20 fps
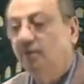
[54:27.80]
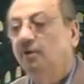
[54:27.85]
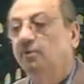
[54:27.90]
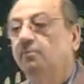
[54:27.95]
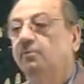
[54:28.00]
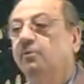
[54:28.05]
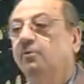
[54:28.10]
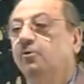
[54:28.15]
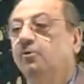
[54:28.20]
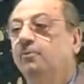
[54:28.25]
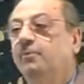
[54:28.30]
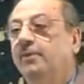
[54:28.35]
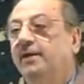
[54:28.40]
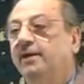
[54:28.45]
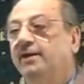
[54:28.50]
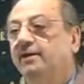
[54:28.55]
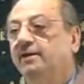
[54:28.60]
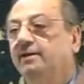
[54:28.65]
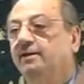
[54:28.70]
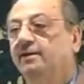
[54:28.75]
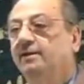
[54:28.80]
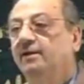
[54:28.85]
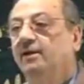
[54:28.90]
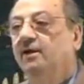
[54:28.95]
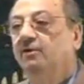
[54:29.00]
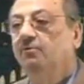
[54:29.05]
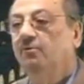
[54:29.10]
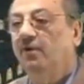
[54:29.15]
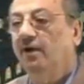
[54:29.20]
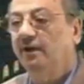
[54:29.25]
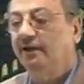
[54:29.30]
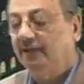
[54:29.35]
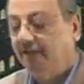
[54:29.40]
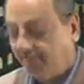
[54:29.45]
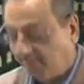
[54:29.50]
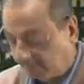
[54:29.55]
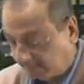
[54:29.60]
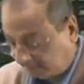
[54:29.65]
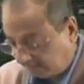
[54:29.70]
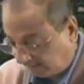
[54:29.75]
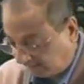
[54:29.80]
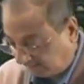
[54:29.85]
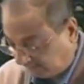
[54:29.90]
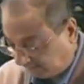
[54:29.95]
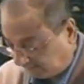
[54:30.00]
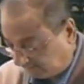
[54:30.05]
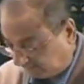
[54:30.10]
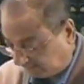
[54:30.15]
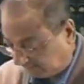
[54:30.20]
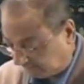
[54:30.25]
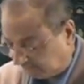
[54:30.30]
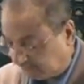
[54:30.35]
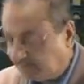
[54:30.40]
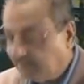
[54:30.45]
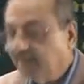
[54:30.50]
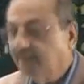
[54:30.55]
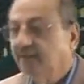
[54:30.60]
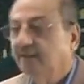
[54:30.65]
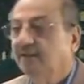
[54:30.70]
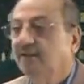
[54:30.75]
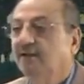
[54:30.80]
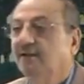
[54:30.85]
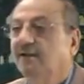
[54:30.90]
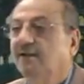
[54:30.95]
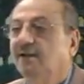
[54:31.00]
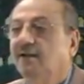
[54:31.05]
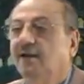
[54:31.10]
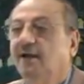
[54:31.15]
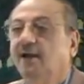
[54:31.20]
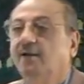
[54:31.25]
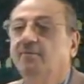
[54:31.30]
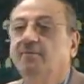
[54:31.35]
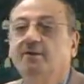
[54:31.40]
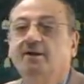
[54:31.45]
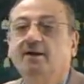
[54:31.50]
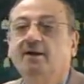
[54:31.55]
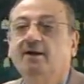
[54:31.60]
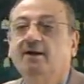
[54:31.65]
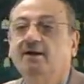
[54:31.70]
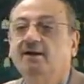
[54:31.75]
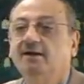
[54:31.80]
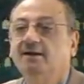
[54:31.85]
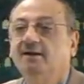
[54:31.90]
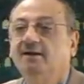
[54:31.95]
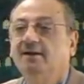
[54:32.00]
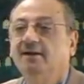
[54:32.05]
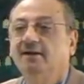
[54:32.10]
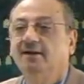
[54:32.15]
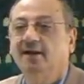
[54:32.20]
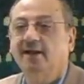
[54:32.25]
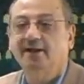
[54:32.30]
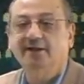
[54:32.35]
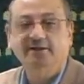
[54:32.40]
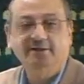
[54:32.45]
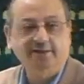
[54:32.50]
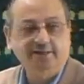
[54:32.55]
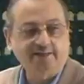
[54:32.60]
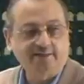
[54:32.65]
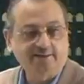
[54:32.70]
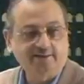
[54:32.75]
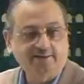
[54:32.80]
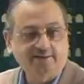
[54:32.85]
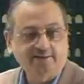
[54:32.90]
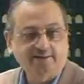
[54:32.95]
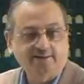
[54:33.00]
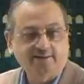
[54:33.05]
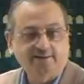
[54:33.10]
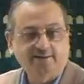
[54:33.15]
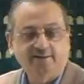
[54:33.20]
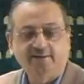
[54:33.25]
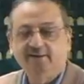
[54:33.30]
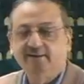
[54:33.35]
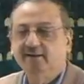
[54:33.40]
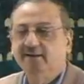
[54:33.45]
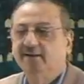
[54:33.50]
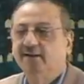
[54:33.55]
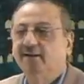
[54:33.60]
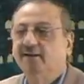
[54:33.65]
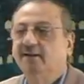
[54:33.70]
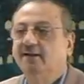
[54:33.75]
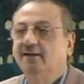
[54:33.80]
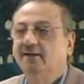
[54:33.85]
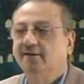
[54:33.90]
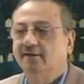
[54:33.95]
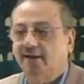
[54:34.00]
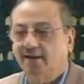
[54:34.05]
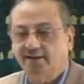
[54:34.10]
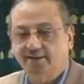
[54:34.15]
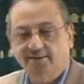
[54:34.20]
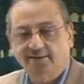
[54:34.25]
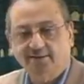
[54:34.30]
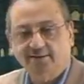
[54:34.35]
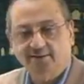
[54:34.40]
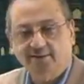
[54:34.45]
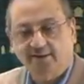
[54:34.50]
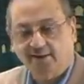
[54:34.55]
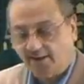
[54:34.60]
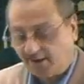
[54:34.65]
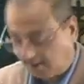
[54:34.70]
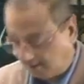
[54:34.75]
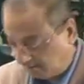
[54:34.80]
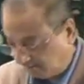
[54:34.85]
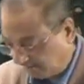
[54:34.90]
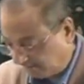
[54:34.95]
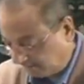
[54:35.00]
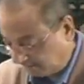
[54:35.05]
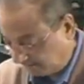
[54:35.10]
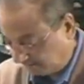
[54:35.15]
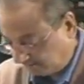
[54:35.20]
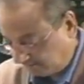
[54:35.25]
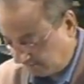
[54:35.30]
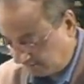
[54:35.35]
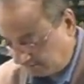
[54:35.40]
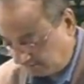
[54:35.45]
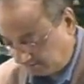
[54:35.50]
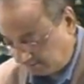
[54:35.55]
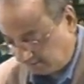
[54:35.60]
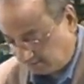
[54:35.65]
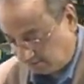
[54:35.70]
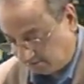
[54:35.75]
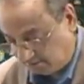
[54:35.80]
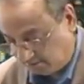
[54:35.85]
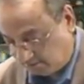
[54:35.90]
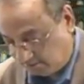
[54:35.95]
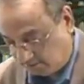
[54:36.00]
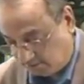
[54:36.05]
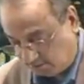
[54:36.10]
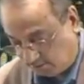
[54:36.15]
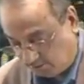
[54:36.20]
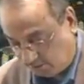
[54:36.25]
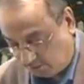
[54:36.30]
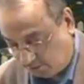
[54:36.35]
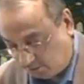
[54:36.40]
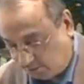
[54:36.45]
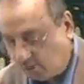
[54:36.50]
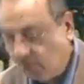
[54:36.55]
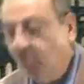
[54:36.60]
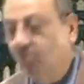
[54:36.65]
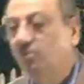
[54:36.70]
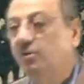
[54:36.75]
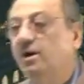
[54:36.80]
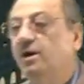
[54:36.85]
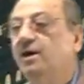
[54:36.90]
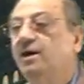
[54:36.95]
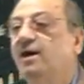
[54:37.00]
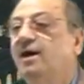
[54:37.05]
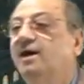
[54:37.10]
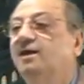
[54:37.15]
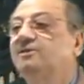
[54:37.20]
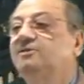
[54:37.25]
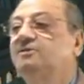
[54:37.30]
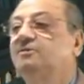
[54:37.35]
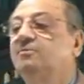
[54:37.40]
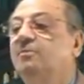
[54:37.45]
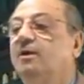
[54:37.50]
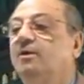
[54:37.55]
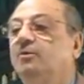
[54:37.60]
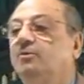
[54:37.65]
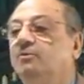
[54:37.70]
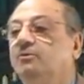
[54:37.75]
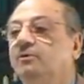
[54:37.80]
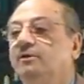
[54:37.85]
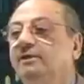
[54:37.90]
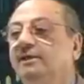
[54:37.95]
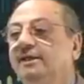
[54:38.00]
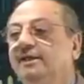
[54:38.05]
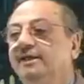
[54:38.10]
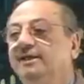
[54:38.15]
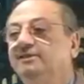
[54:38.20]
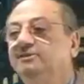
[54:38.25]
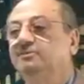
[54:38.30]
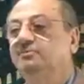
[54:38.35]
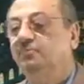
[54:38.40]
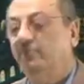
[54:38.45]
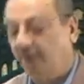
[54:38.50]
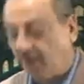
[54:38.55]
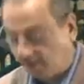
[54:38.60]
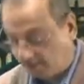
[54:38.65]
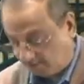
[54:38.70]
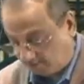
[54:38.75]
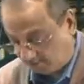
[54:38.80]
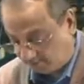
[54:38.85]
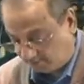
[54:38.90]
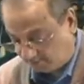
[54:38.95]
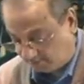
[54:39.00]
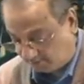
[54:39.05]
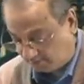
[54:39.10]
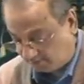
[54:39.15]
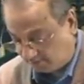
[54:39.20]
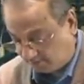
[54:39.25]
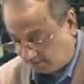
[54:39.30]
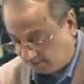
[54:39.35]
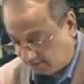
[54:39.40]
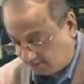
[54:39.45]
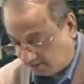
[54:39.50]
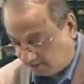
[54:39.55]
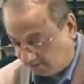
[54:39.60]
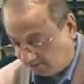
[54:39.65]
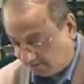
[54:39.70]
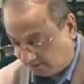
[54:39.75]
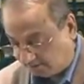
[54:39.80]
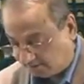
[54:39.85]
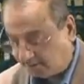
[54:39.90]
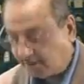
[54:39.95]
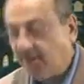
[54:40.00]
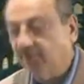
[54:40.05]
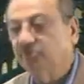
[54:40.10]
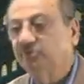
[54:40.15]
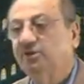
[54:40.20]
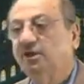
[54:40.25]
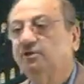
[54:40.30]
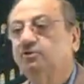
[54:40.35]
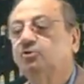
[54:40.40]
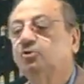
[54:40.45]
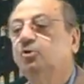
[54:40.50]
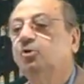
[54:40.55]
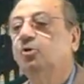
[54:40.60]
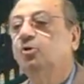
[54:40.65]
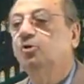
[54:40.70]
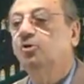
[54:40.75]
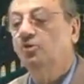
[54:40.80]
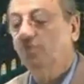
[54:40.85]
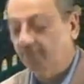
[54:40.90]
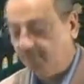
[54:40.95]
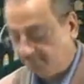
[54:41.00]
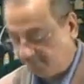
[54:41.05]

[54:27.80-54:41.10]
blue pen. Wa hakibatan hamra'a, and I need red handbag. Fine. Huwa asmaru, he is brown. Wa zawjatuhu